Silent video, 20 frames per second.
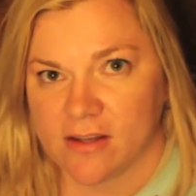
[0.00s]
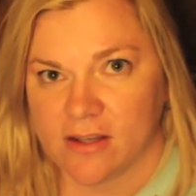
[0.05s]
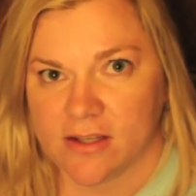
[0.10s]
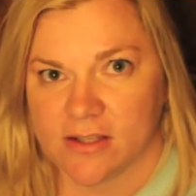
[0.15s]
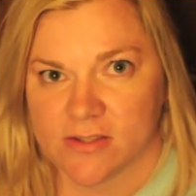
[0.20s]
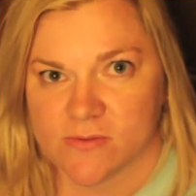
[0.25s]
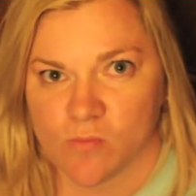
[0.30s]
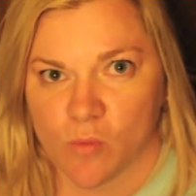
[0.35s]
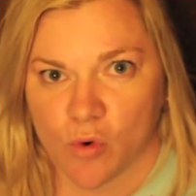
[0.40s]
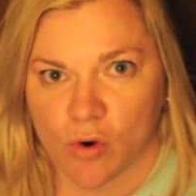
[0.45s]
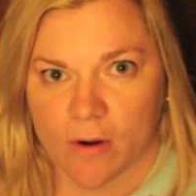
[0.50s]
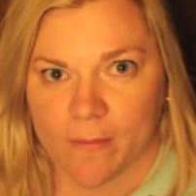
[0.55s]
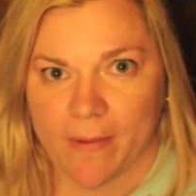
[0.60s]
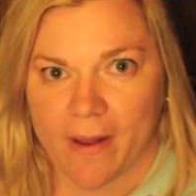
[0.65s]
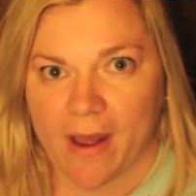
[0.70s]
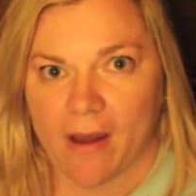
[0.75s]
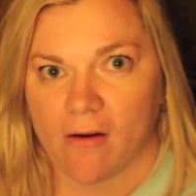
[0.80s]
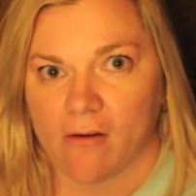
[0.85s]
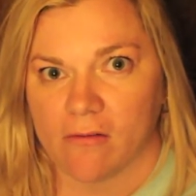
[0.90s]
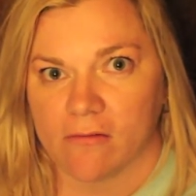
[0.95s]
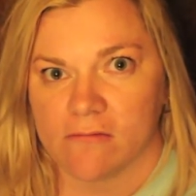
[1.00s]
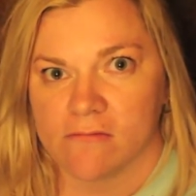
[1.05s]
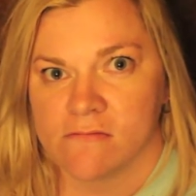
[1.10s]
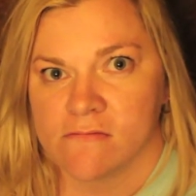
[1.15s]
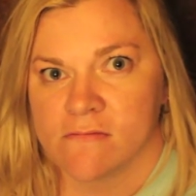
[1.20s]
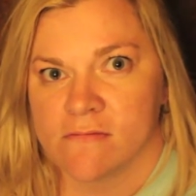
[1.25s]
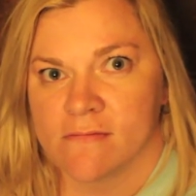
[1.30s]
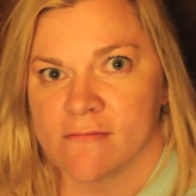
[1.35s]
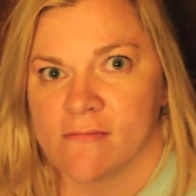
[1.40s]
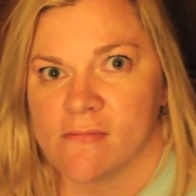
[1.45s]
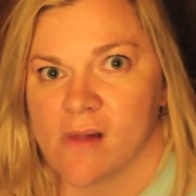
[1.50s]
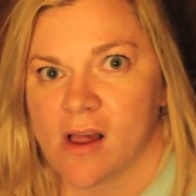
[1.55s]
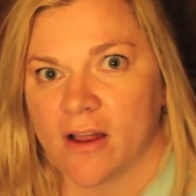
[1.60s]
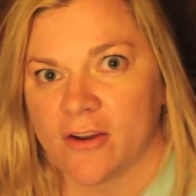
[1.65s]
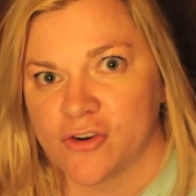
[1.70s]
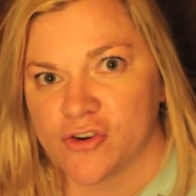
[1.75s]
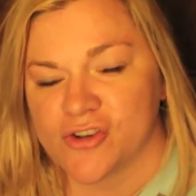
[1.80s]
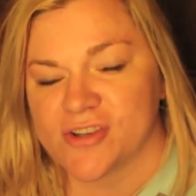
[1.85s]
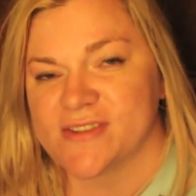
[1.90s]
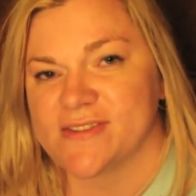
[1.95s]
He's more about
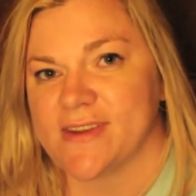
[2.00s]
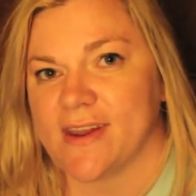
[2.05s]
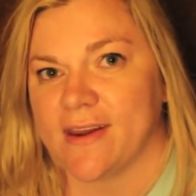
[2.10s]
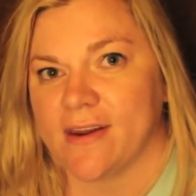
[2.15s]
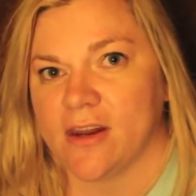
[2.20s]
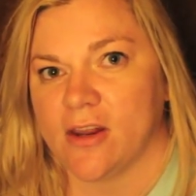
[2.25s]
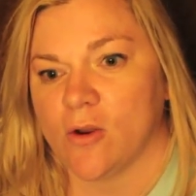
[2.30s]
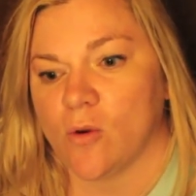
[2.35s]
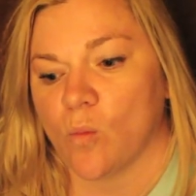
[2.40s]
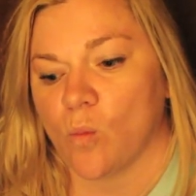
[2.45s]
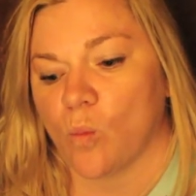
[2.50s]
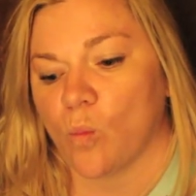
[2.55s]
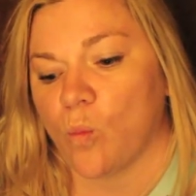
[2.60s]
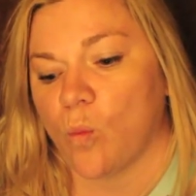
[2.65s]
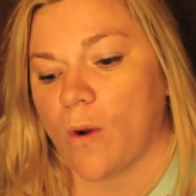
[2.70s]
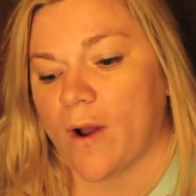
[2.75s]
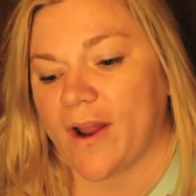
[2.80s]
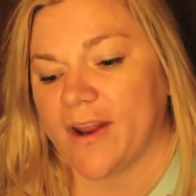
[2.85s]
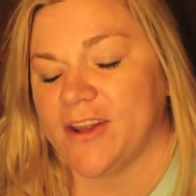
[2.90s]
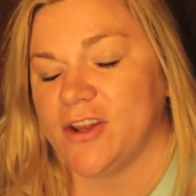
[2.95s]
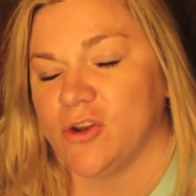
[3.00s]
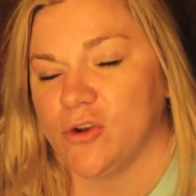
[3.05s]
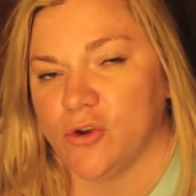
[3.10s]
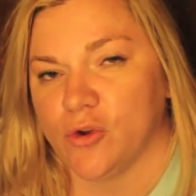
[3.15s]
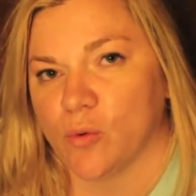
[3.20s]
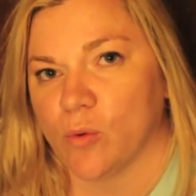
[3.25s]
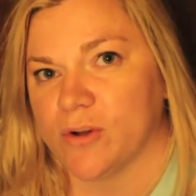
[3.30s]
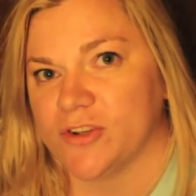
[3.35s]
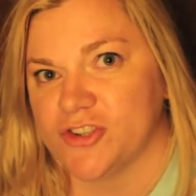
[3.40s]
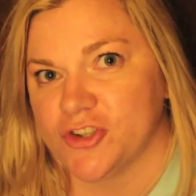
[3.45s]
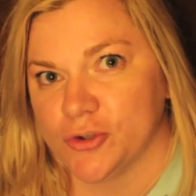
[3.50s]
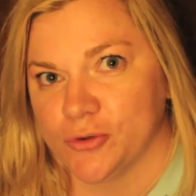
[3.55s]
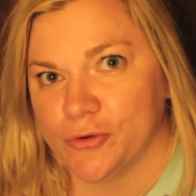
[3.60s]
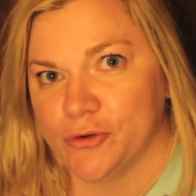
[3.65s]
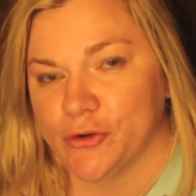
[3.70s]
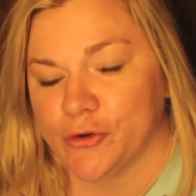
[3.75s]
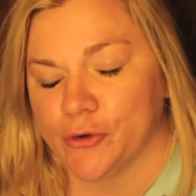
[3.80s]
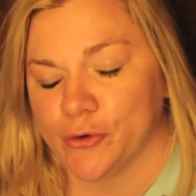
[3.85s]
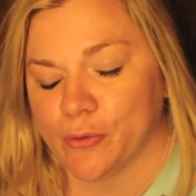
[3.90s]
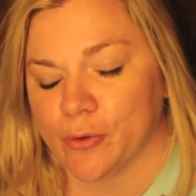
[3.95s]
understanding why you do what you
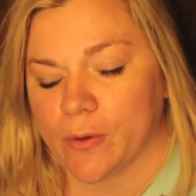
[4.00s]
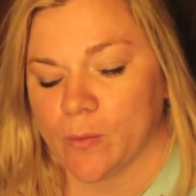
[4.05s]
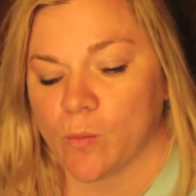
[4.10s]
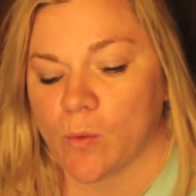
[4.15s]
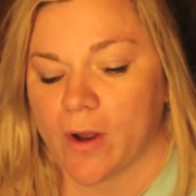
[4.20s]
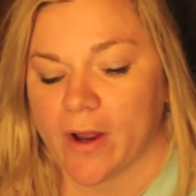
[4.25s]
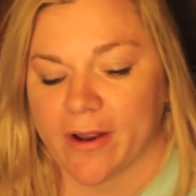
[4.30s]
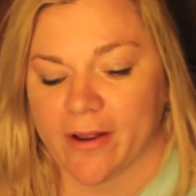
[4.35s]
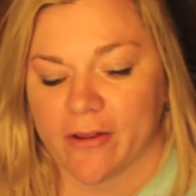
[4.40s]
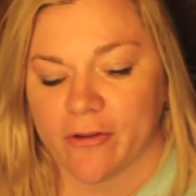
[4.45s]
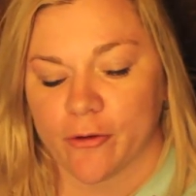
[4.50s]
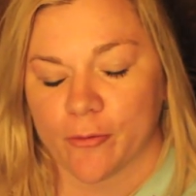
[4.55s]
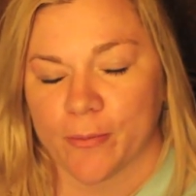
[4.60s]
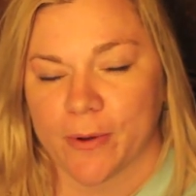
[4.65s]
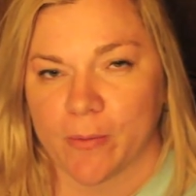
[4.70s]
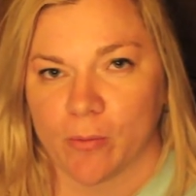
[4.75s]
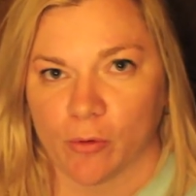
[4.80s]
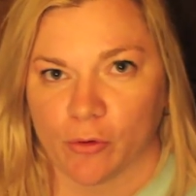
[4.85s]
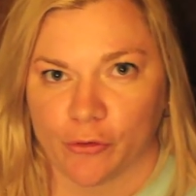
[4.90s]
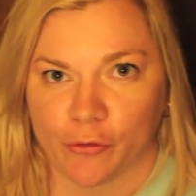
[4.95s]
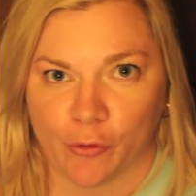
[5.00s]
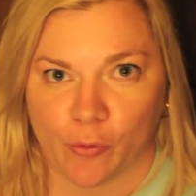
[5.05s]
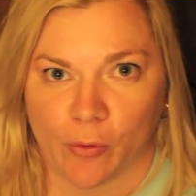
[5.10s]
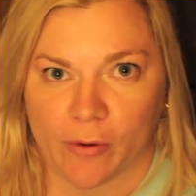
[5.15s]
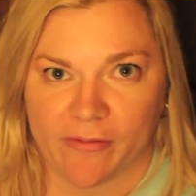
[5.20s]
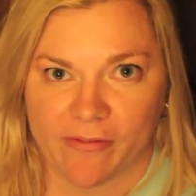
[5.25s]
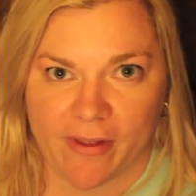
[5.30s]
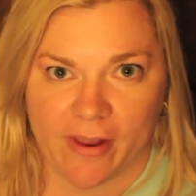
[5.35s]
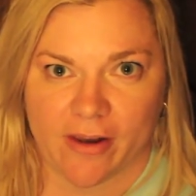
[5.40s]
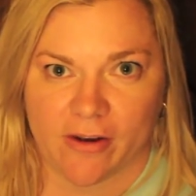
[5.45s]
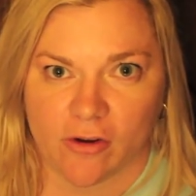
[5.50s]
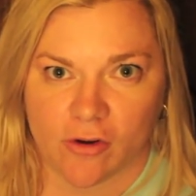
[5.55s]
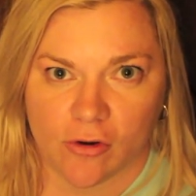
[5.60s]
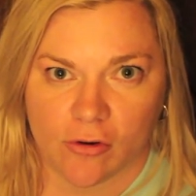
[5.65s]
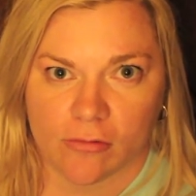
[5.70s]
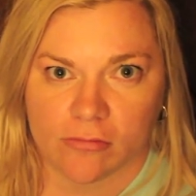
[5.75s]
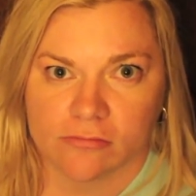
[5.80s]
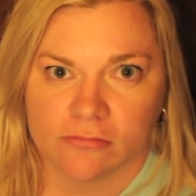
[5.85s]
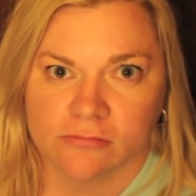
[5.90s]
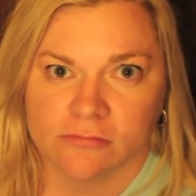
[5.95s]
do and why other people do what they
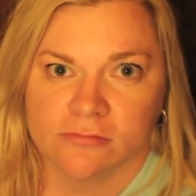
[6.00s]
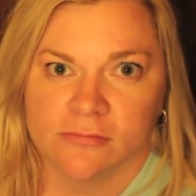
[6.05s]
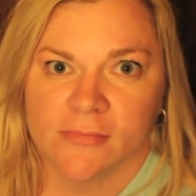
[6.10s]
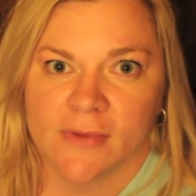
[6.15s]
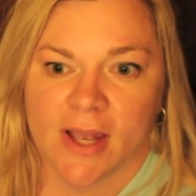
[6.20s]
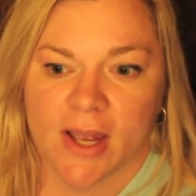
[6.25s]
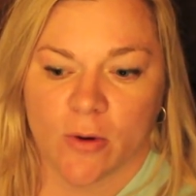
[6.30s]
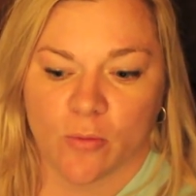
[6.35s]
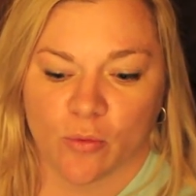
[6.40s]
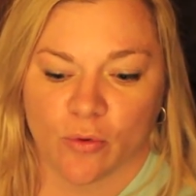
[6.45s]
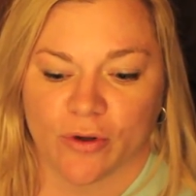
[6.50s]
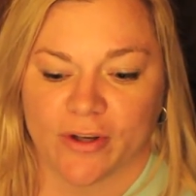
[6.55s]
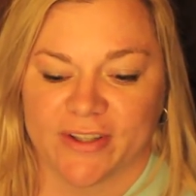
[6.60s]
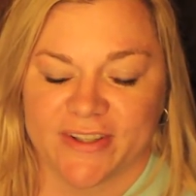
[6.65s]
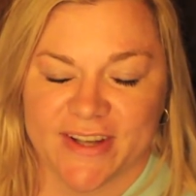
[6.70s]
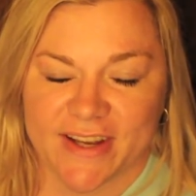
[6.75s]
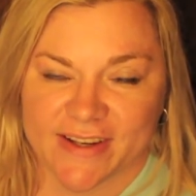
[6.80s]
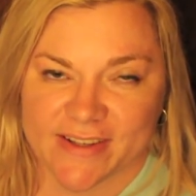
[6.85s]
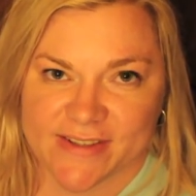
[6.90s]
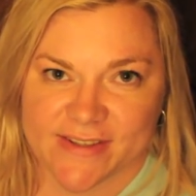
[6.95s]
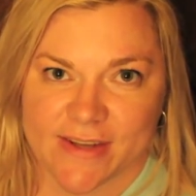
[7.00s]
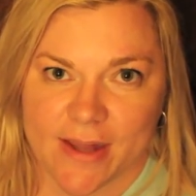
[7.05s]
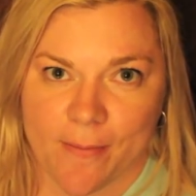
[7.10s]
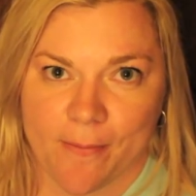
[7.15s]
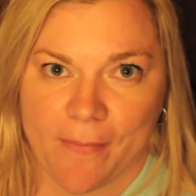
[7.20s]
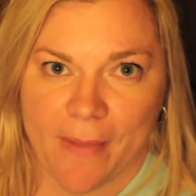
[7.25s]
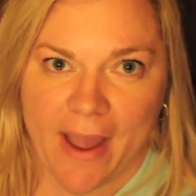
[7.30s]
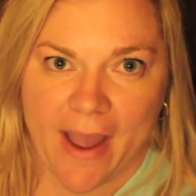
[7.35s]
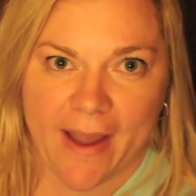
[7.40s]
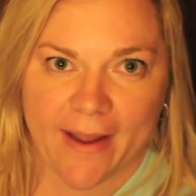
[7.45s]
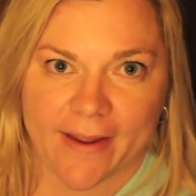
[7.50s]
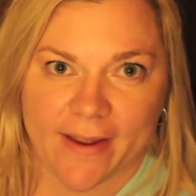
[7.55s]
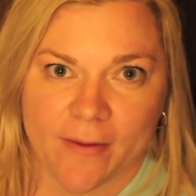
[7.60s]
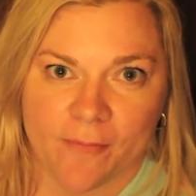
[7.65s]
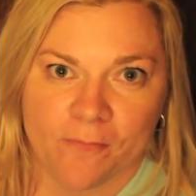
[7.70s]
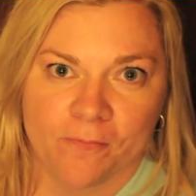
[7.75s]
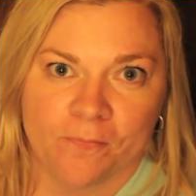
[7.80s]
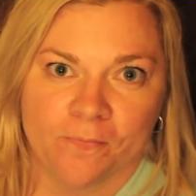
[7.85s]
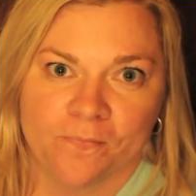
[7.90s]
do, and really take a step back.